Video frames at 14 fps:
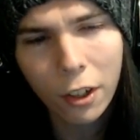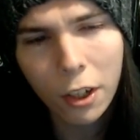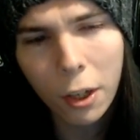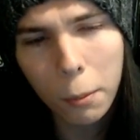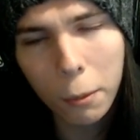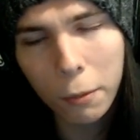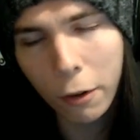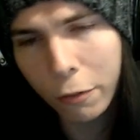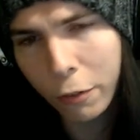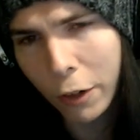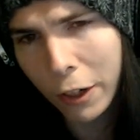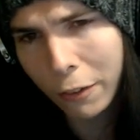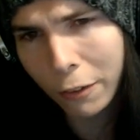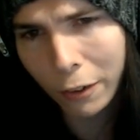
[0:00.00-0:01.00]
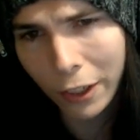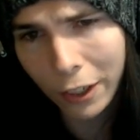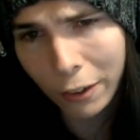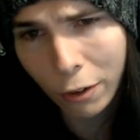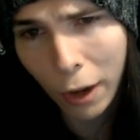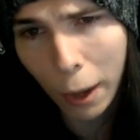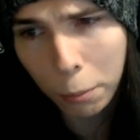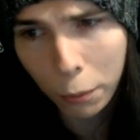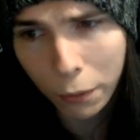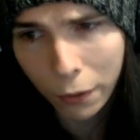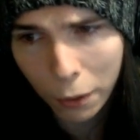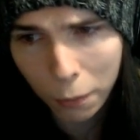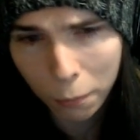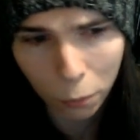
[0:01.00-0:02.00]
couple of our friends are like trapped with
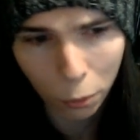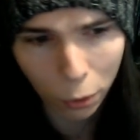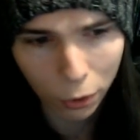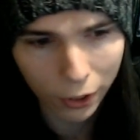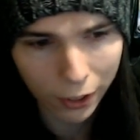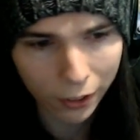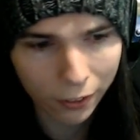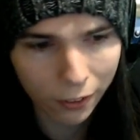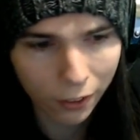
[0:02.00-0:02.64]
them, or like,